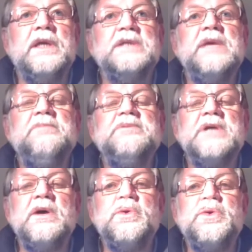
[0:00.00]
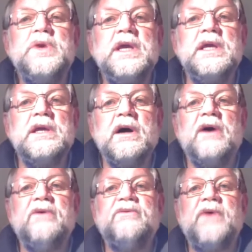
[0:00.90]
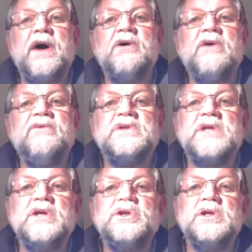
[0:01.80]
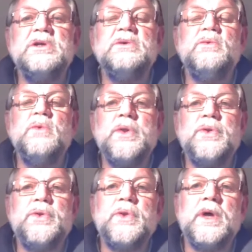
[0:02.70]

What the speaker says: Is episode 3 of our conversation with